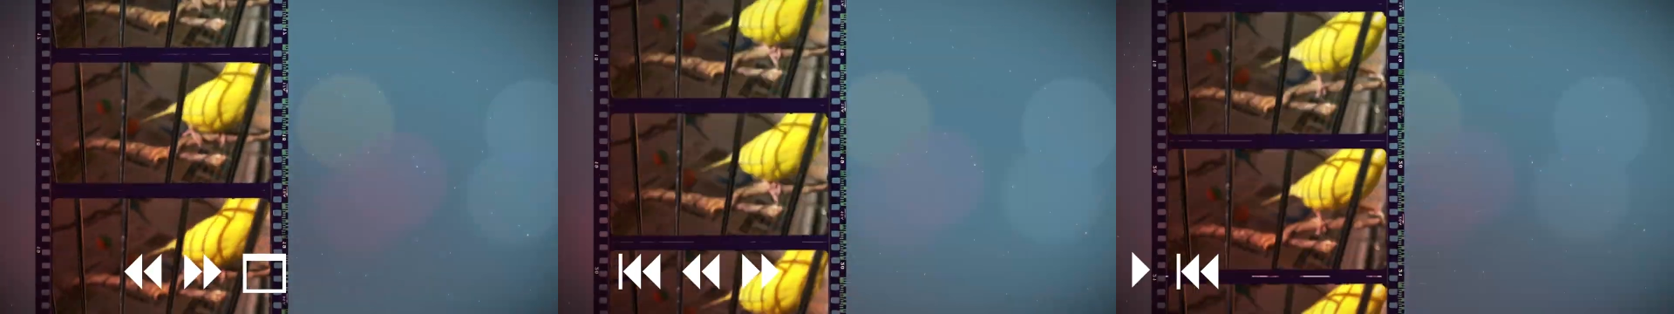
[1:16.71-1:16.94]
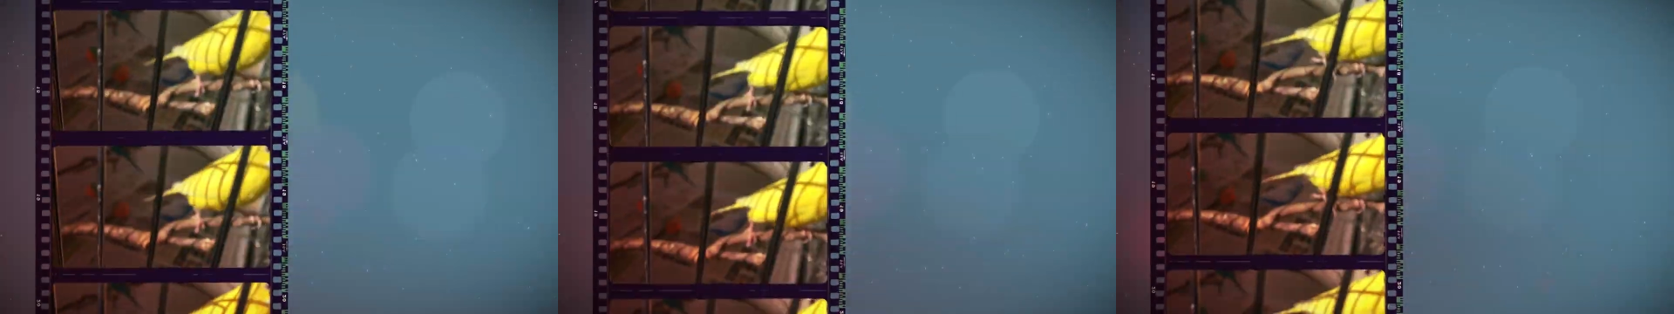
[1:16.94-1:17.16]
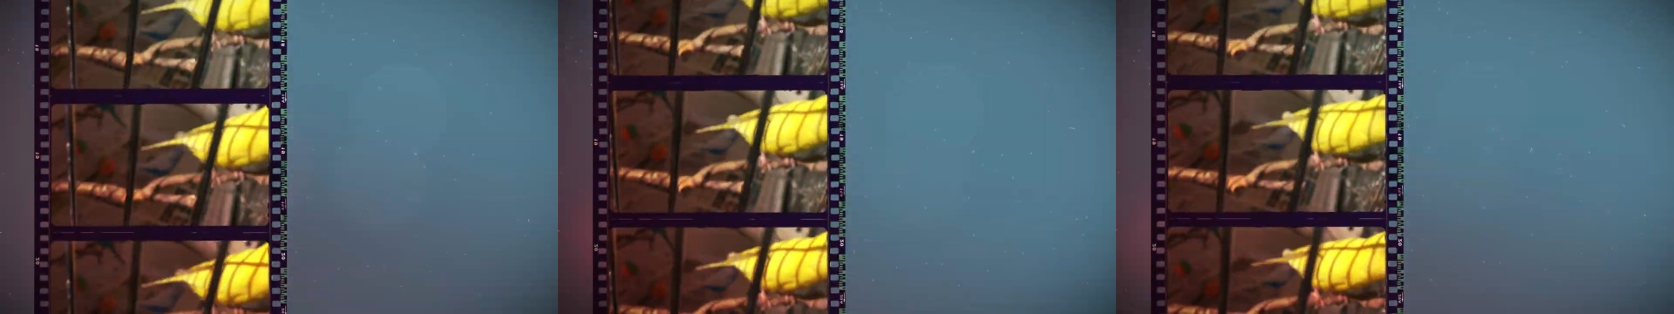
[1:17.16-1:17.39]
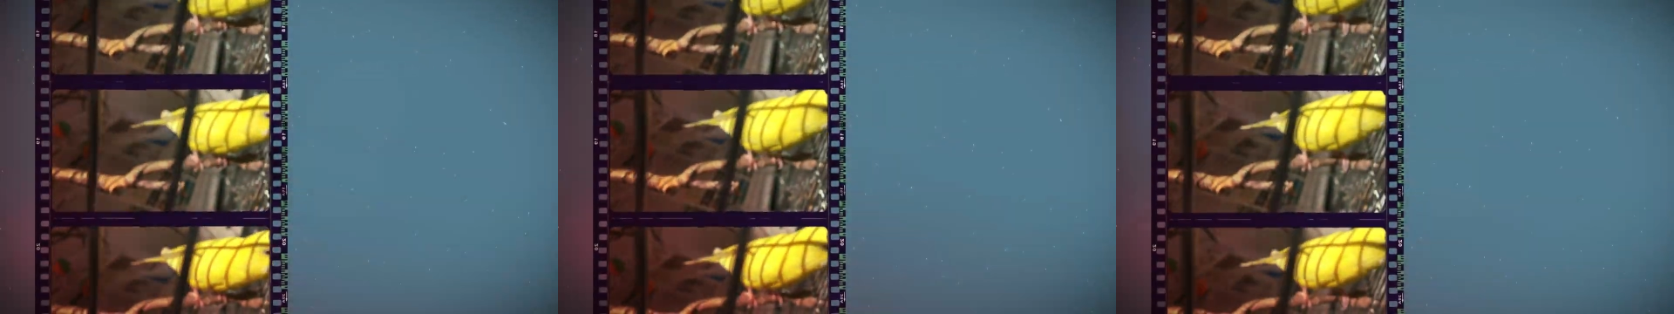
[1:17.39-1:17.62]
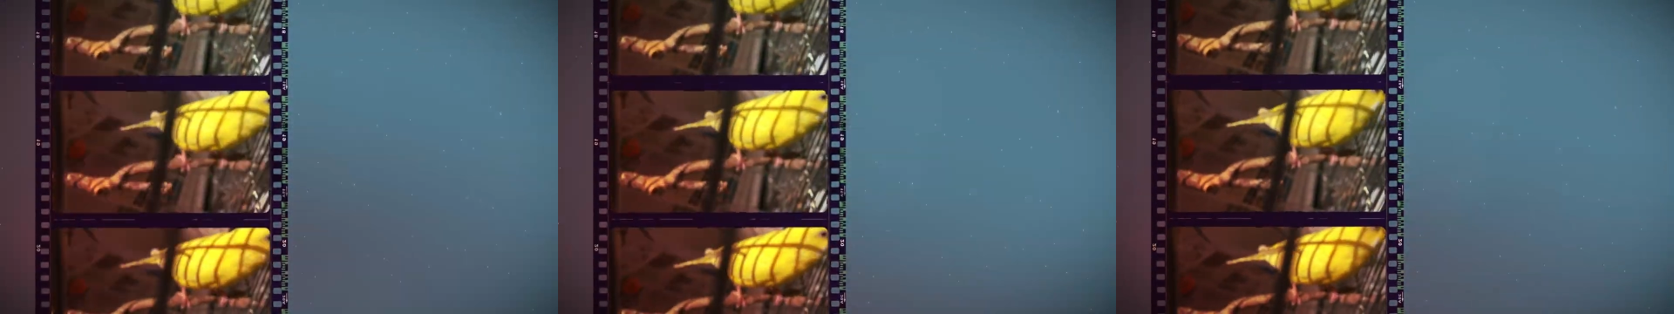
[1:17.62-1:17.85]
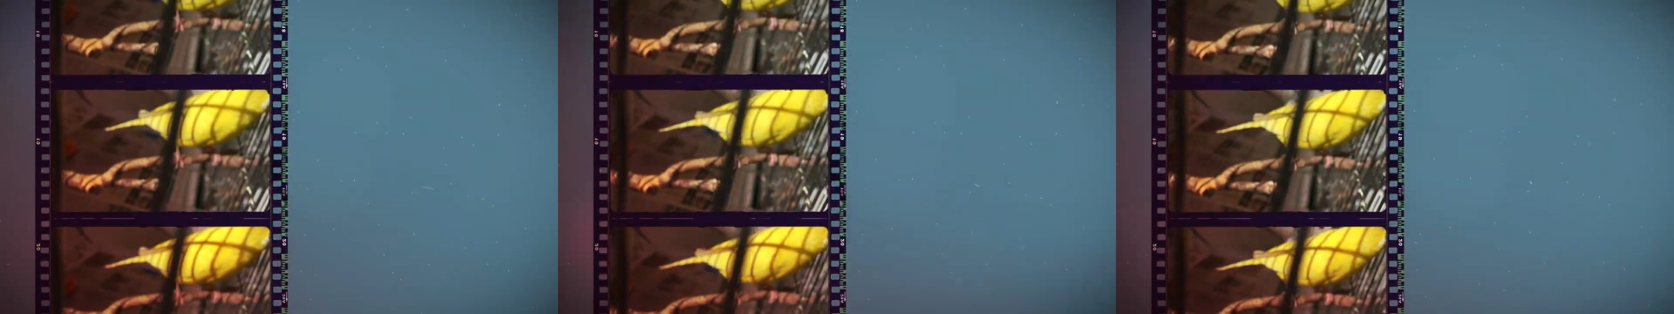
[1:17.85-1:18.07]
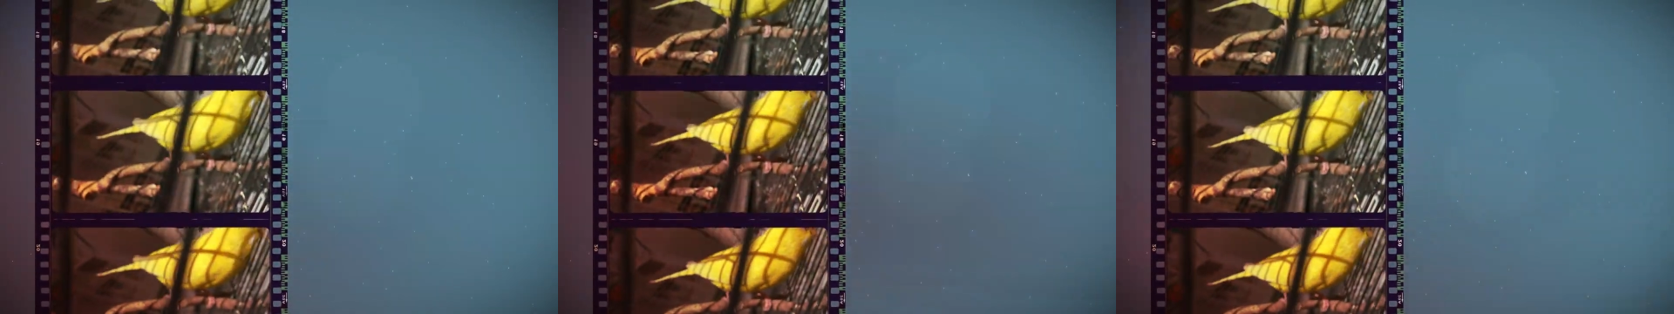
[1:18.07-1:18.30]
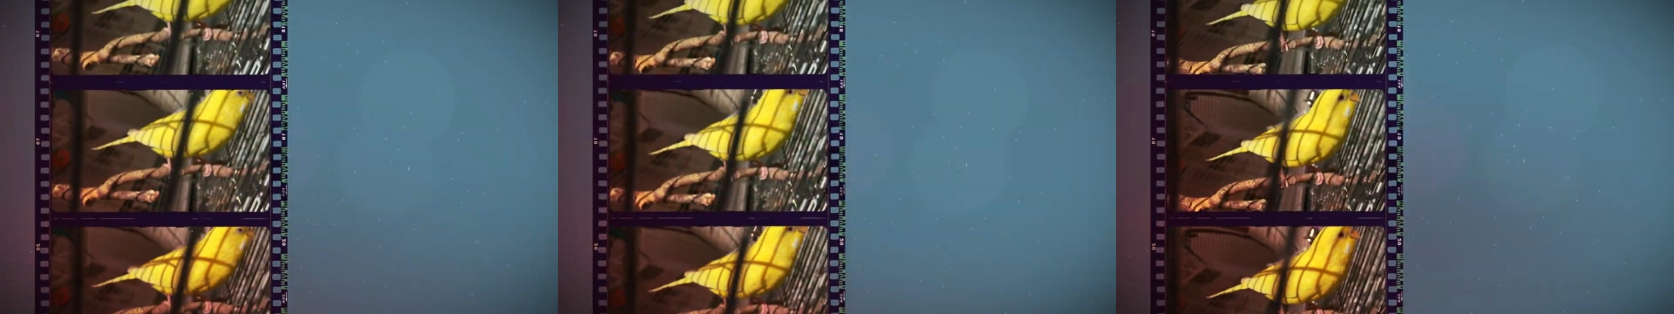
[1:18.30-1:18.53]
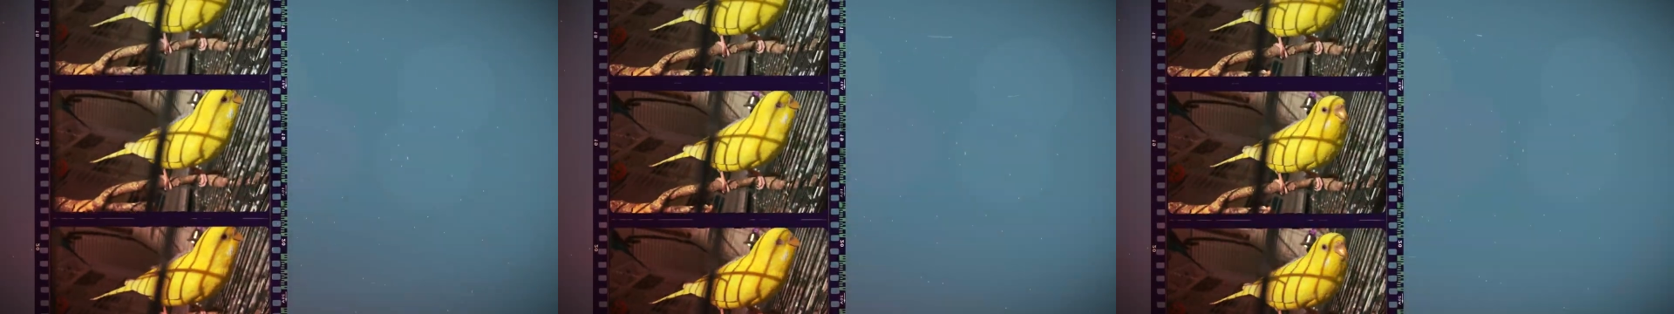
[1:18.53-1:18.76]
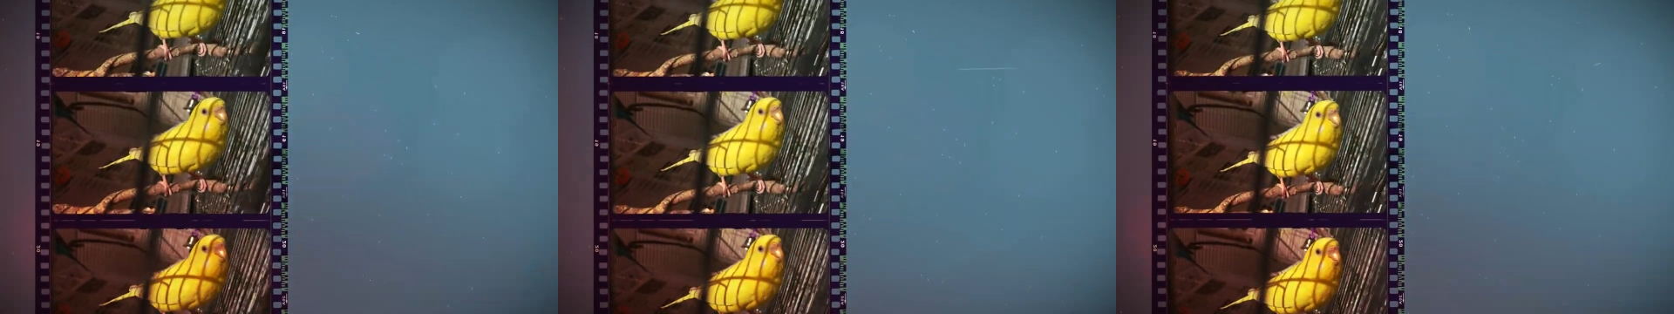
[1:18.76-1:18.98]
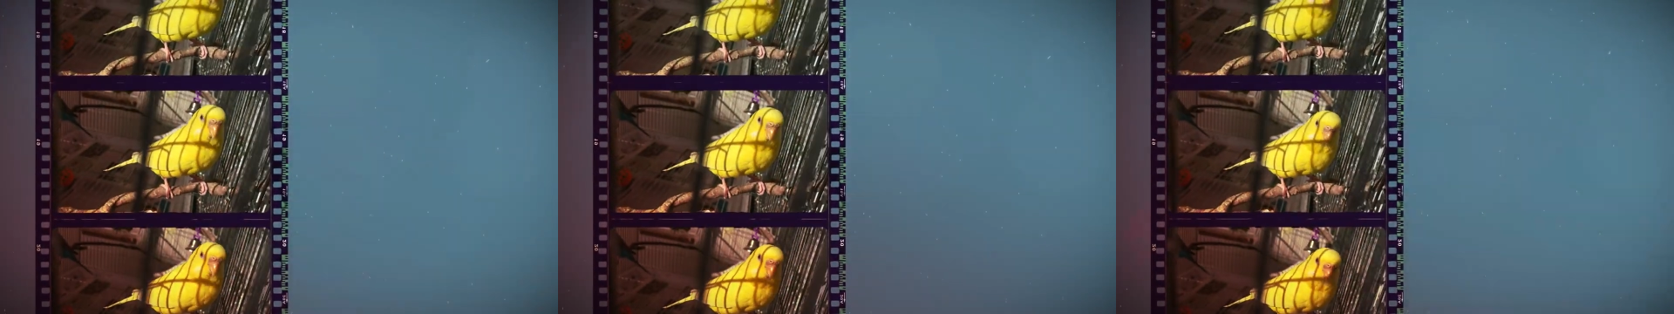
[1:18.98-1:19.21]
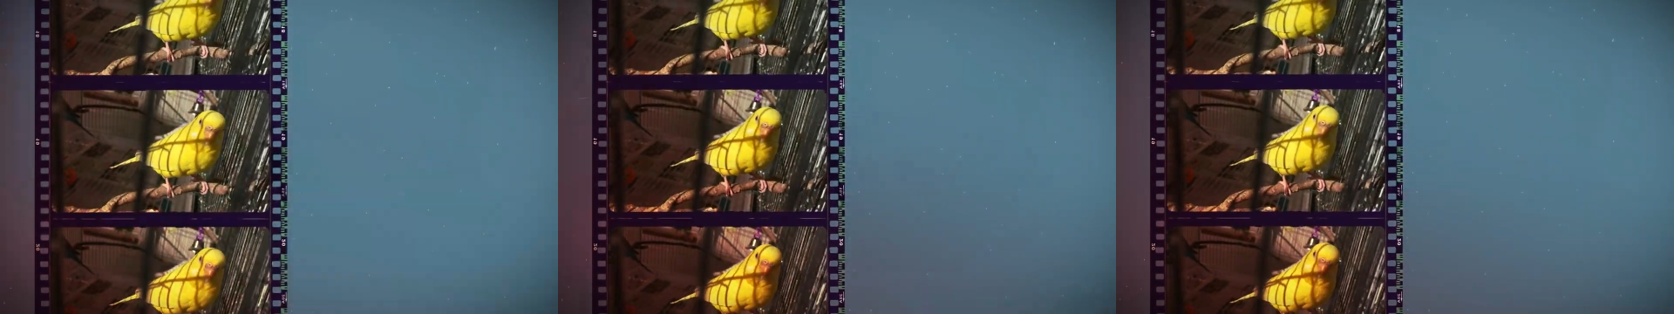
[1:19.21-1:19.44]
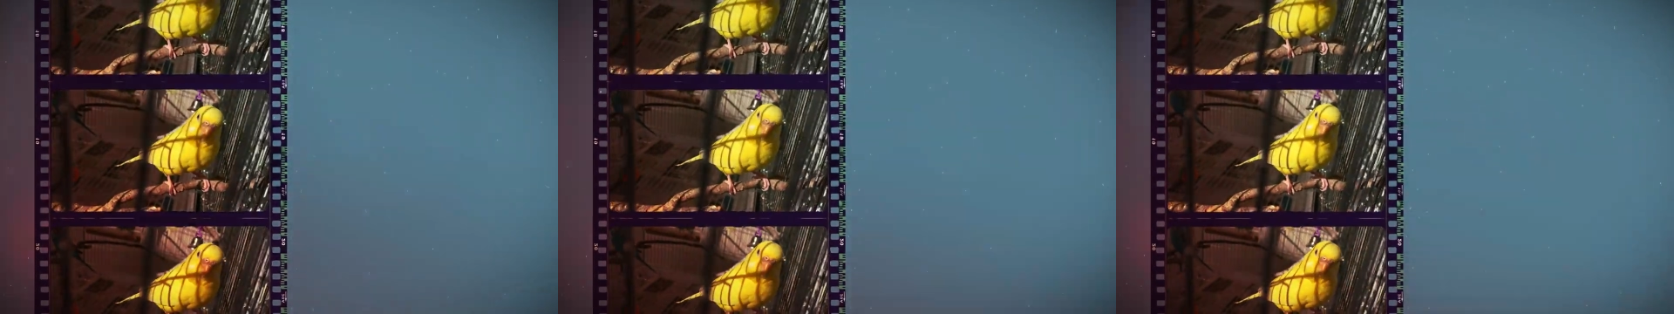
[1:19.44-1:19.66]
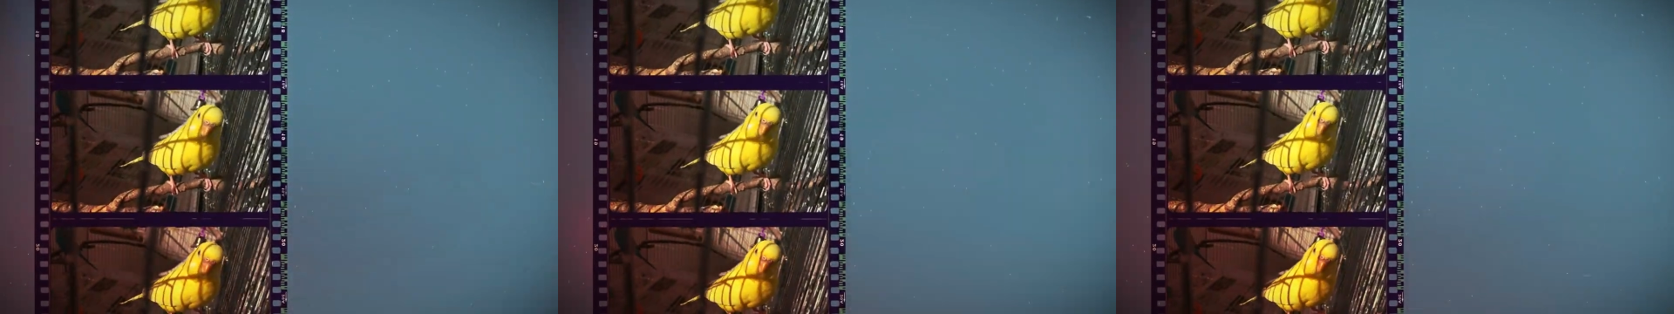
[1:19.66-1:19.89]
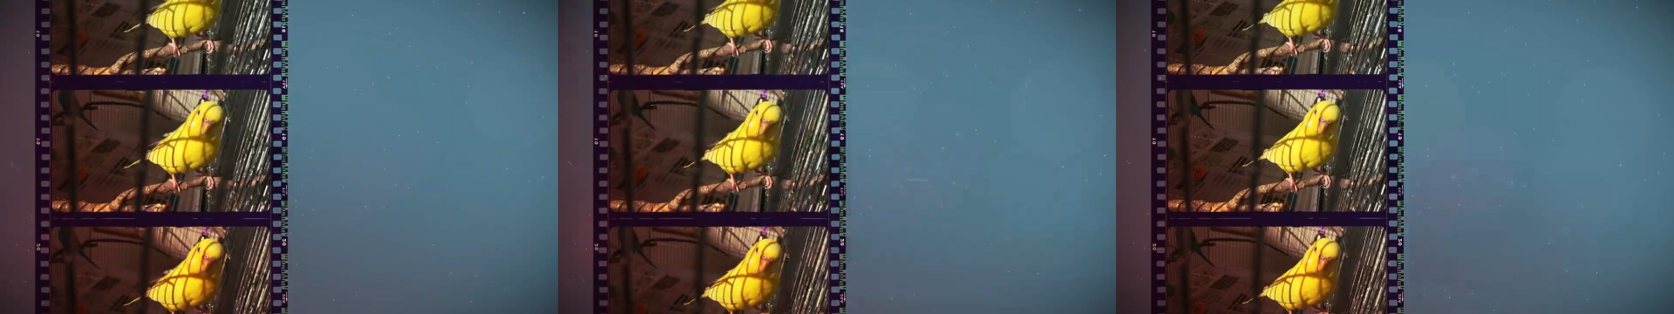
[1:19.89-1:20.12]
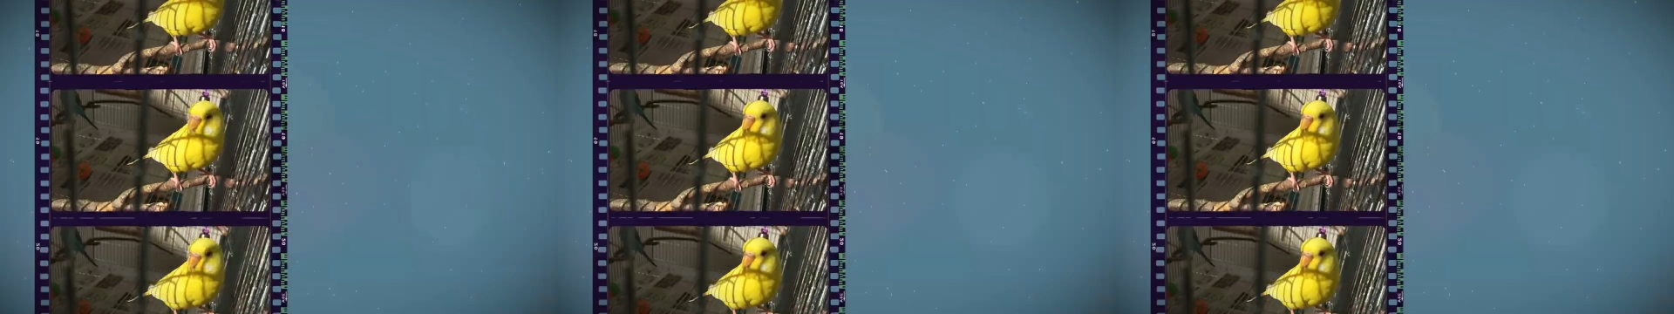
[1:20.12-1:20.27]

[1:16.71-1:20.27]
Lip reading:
(no speaker visible)